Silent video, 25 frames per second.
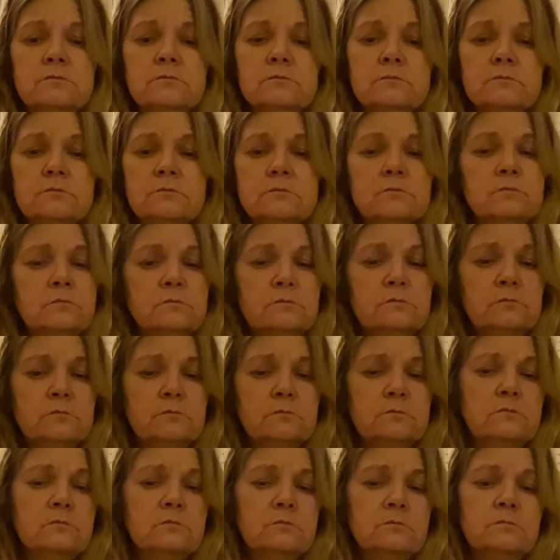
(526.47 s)

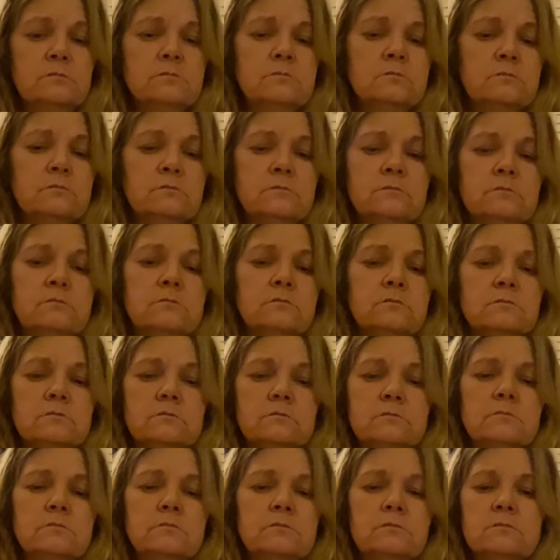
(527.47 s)

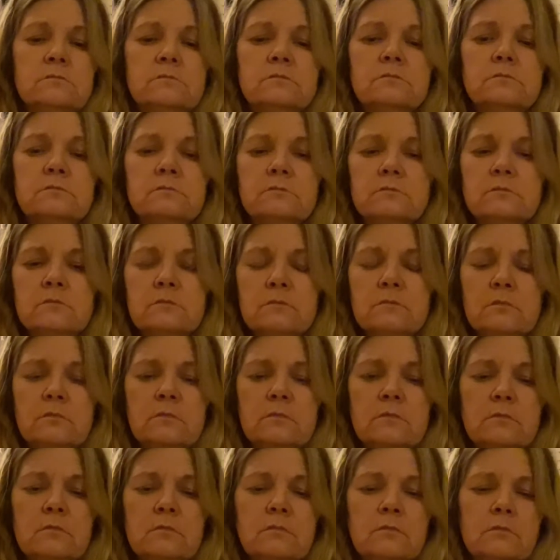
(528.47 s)

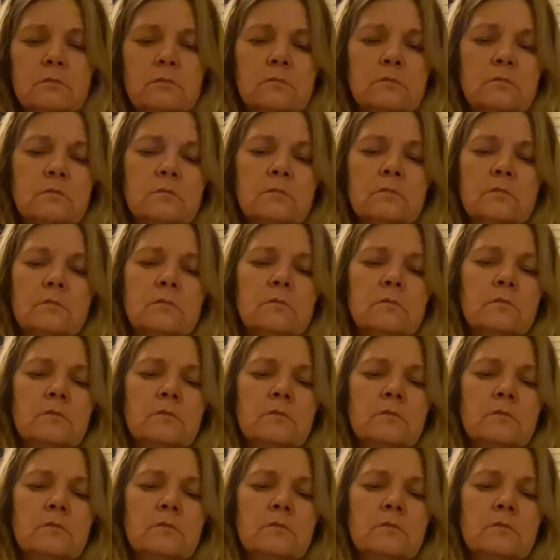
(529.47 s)
Nobody speaks.